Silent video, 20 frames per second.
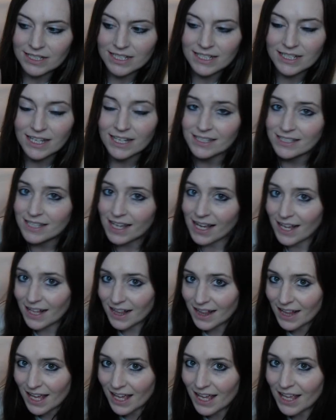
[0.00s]
di
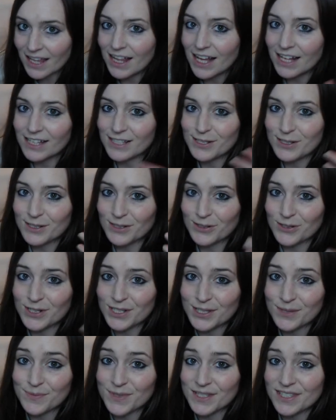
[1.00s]
Natale, that's
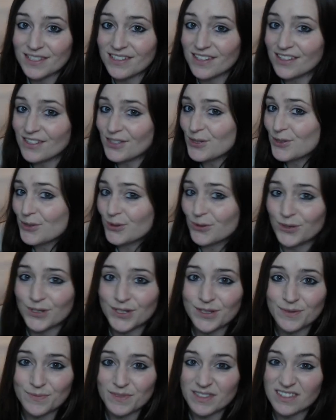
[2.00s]
Christmas lunch or
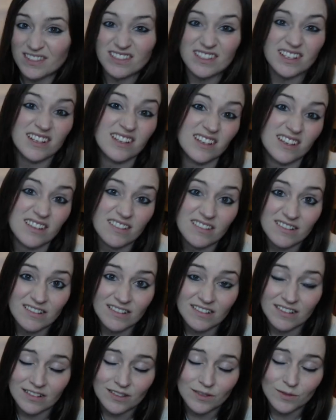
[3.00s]
Christmas dinner
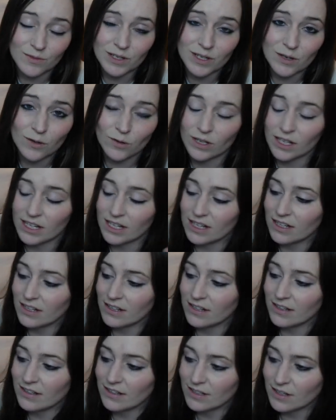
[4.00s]
as we call it
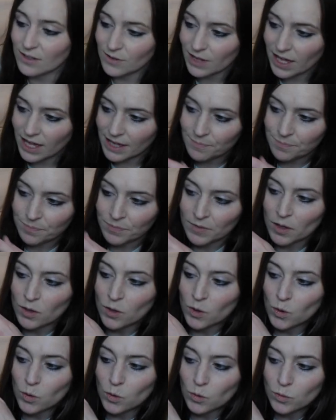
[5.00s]
in the UK.
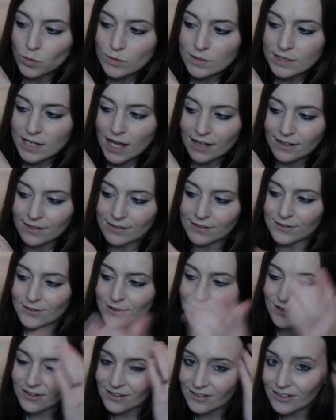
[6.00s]

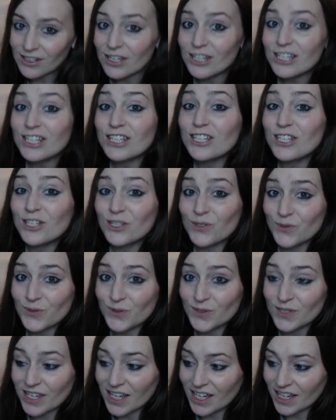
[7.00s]
Usando,
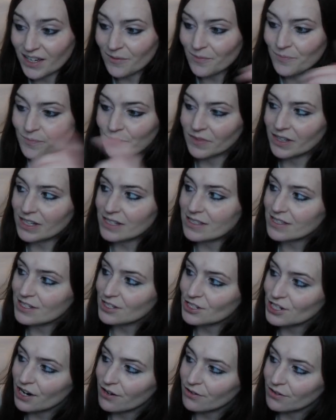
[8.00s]
using, that's the
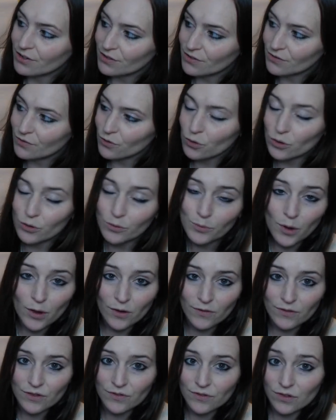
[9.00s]
gerund form
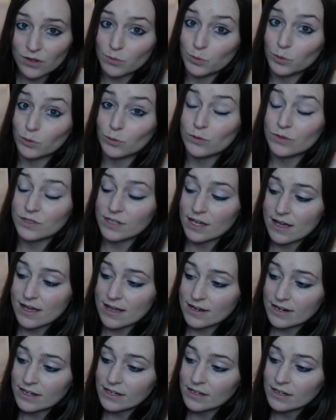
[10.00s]
of the verb
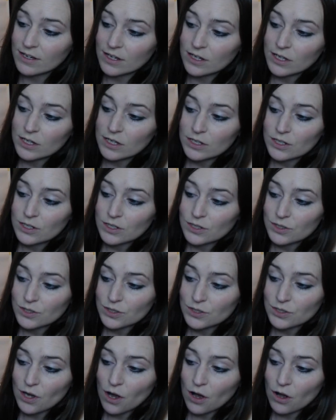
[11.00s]
usare,
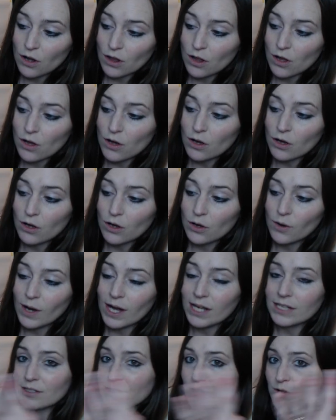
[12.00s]
solo
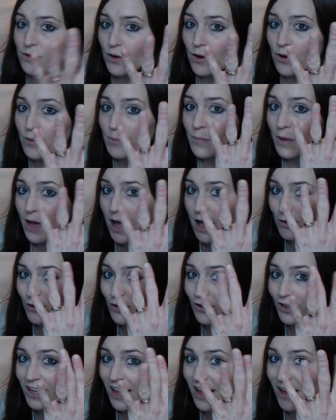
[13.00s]
4
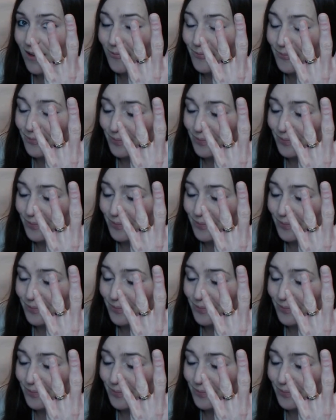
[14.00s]
parole,